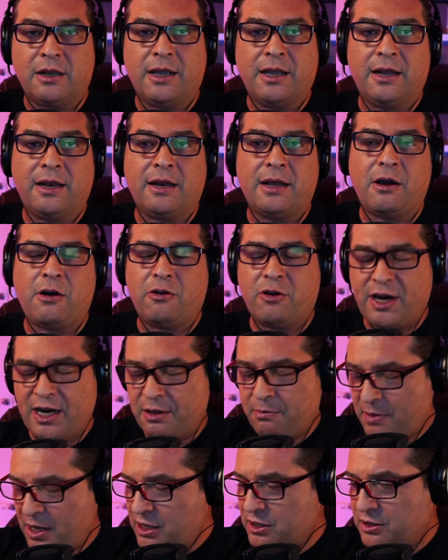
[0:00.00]
And I
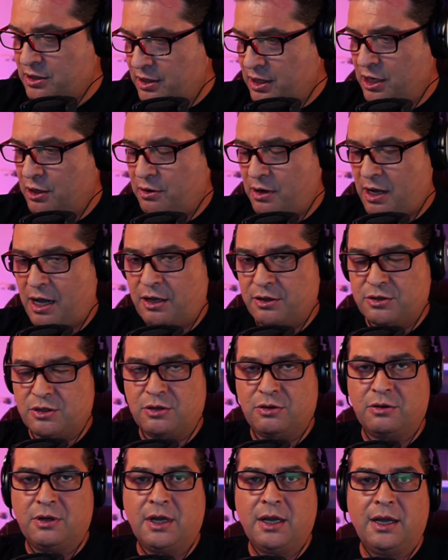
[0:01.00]
already mentioned here
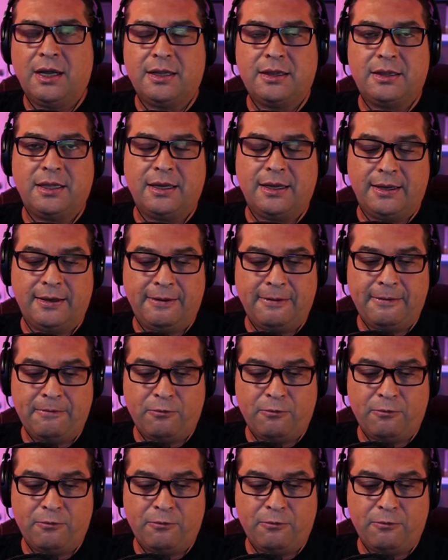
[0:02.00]
also if